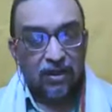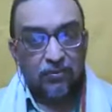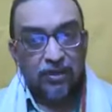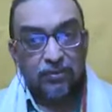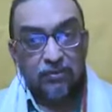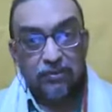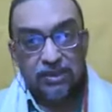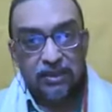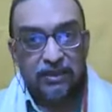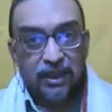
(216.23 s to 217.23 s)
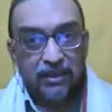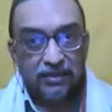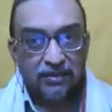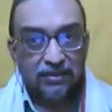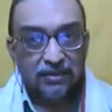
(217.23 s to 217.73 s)
or maybe a missing
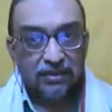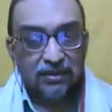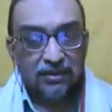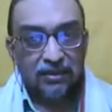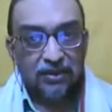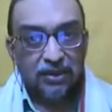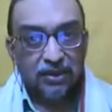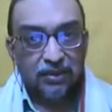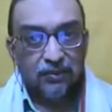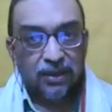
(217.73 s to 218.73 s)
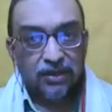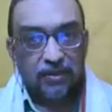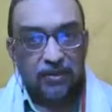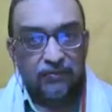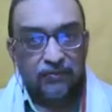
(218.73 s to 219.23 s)
tire, you
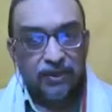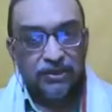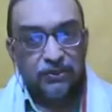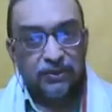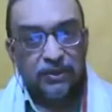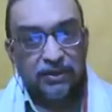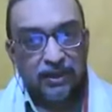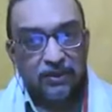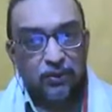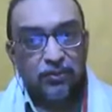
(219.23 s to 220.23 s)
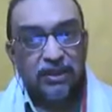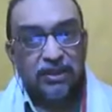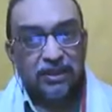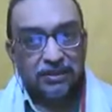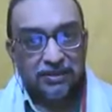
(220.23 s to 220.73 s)
are very sure that
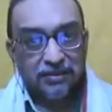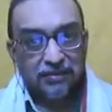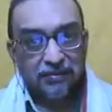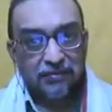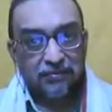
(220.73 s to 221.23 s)
nobody cares,